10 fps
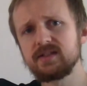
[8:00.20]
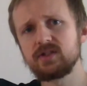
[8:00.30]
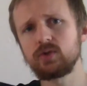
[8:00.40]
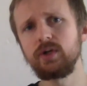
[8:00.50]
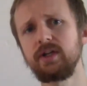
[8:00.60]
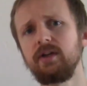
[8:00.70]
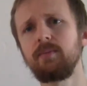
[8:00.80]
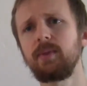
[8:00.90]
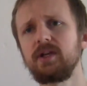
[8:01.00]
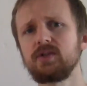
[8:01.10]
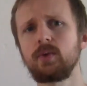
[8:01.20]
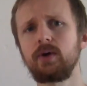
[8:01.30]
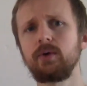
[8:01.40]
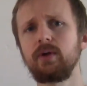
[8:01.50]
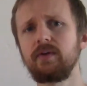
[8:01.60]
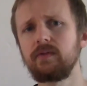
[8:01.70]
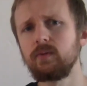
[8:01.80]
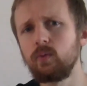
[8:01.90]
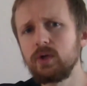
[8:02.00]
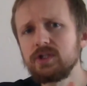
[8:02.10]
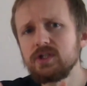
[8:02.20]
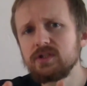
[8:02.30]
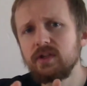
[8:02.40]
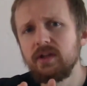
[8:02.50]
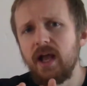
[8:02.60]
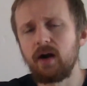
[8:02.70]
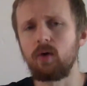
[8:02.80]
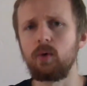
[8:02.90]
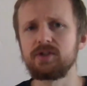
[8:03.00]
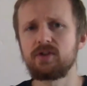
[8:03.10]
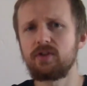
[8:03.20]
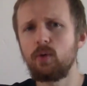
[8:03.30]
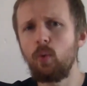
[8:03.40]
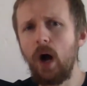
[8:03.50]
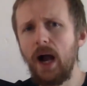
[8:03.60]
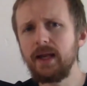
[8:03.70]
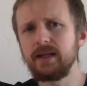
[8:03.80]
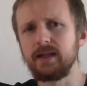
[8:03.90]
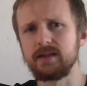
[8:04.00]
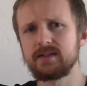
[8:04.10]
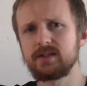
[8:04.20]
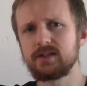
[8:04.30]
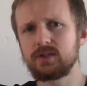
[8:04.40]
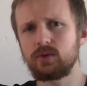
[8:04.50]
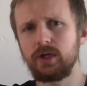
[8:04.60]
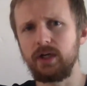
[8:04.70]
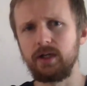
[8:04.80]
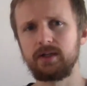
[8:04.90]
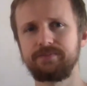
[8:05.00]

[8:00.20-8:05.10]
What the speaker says: street in the place where you live and which is the narrowest? The widest street.